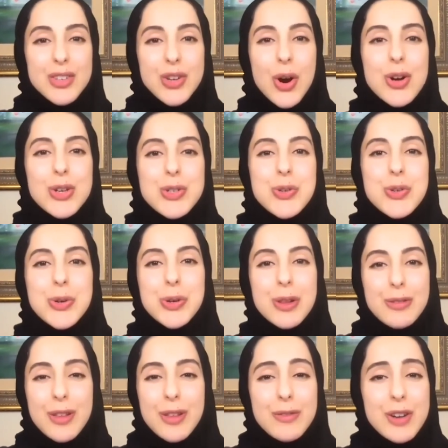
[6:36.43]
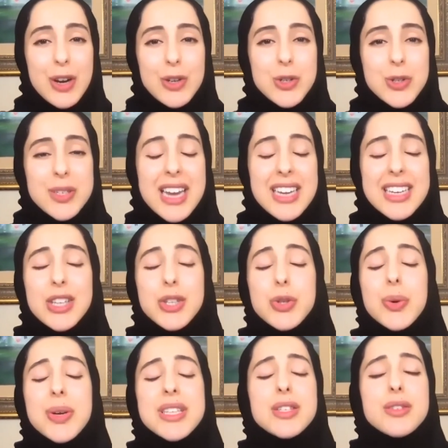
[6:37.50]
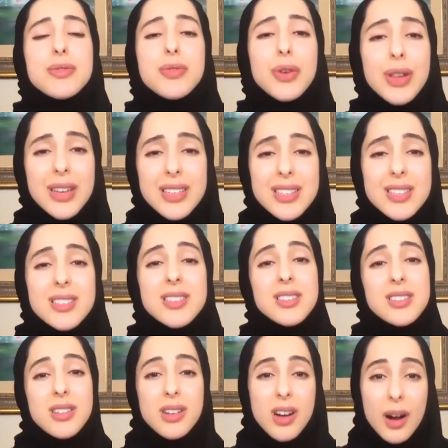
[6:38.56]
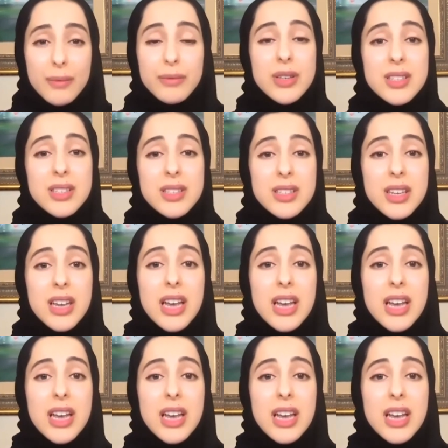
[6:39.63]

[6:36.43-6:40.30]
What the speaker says: our circle of love and understanding to its fullest circumference?